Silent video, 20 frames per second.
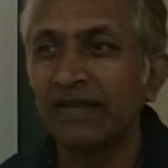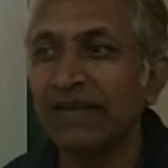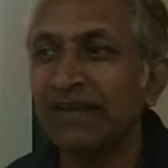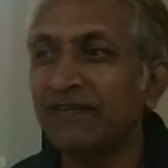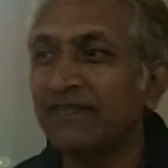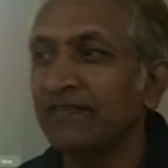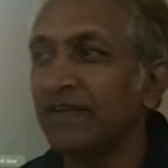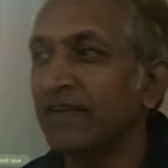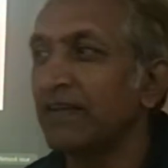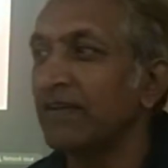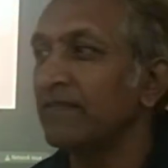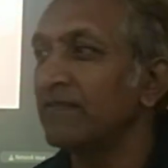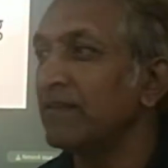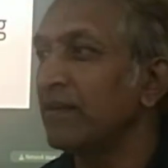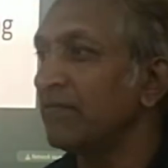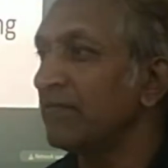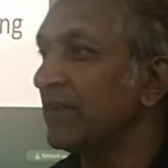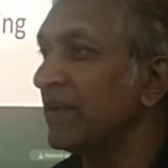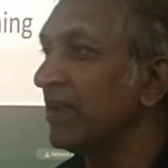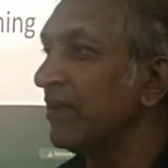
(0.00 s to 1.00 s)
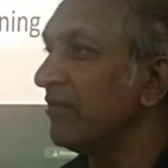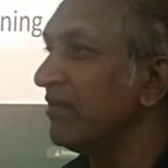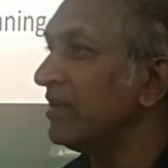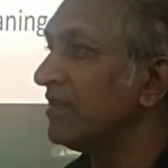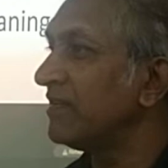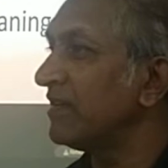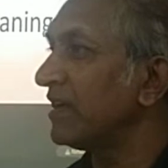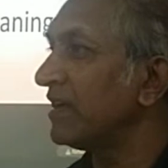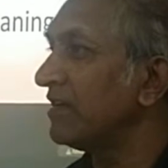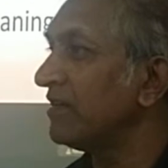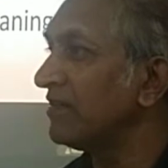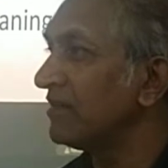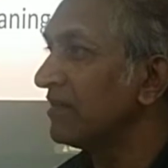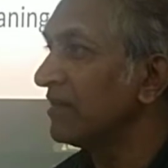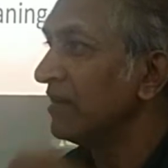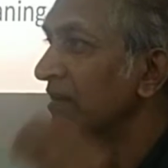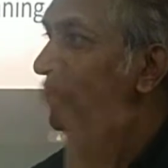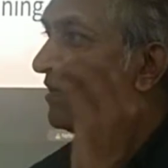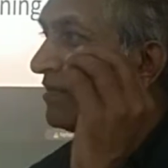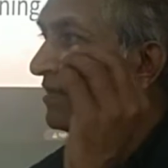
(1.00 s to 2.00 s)
8 seconds. After every
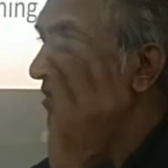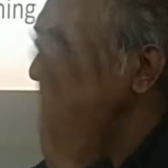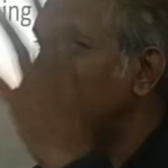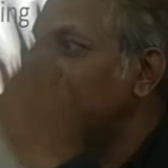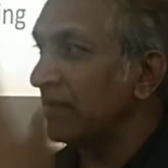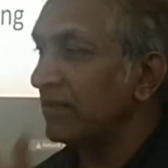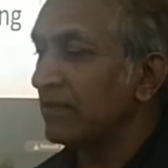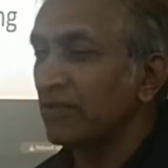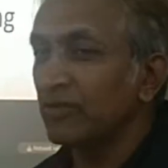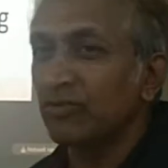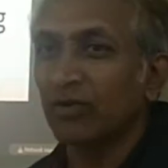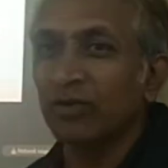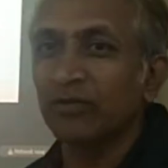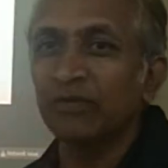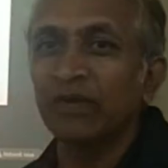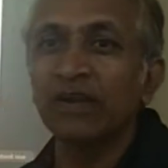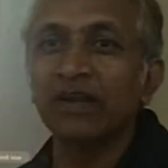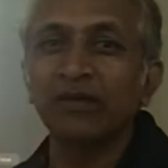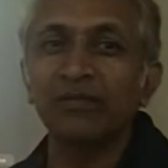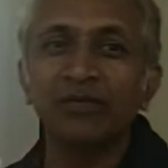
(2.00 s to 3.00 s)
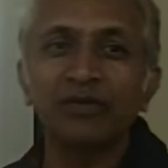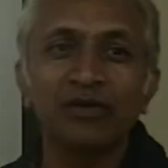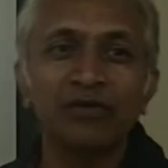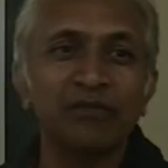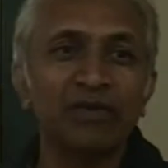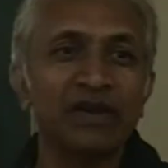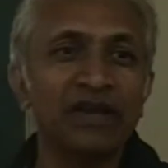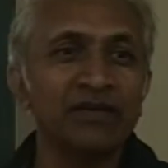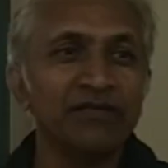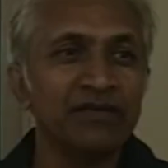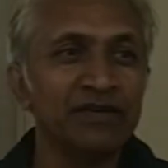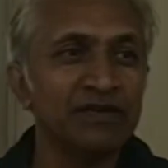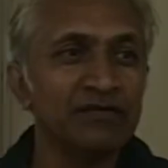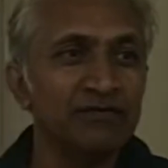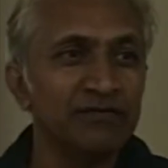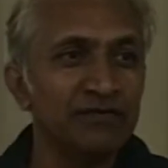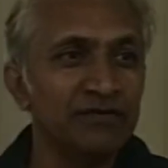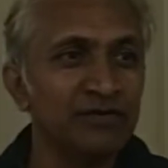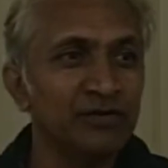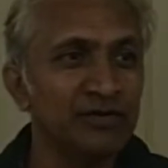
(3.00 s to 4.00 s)
second, some other thought will come to your mind, even
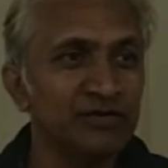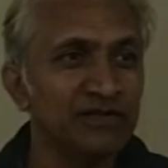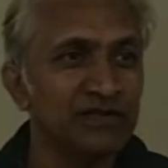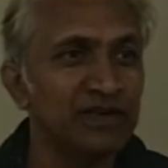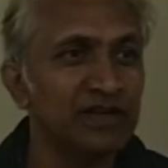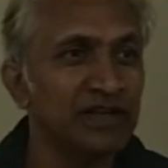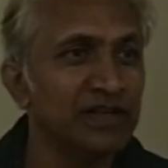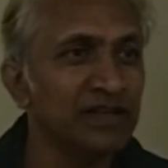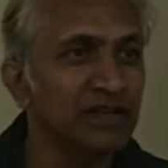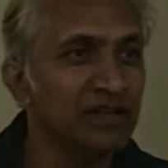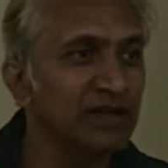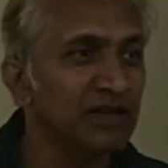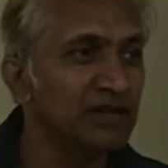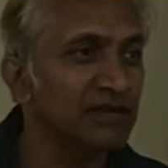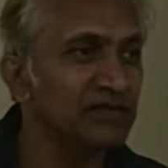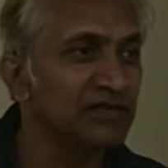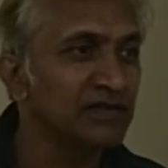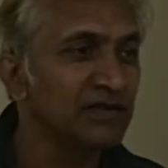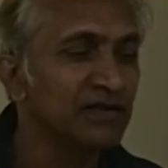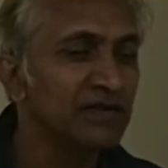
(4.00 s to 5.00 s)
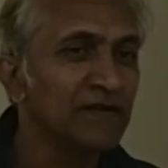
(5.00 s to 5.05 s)
you are sitting in the class.